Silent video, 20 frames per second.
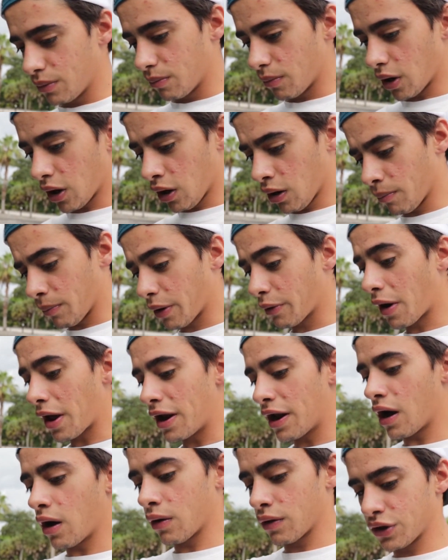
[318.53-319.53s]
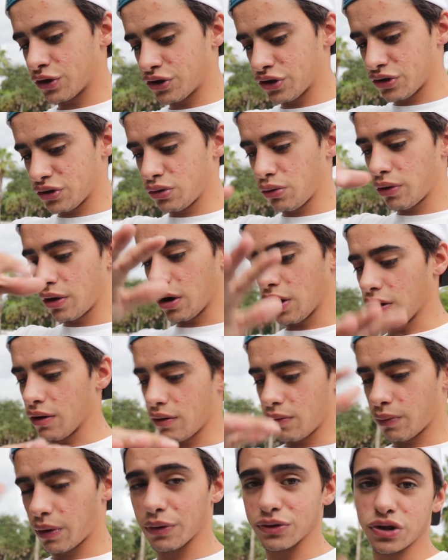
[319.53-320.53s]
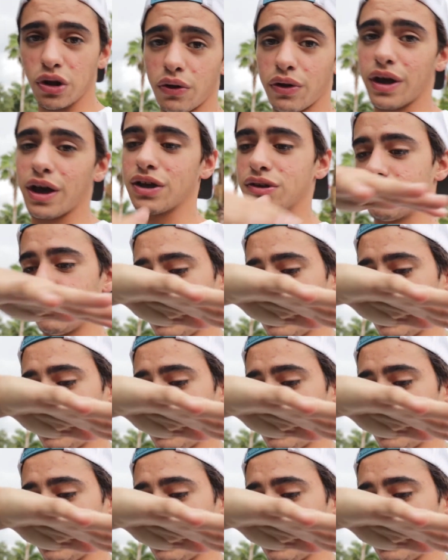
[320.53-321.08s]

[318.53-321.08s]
But right now, let's just do what I was telling you guys,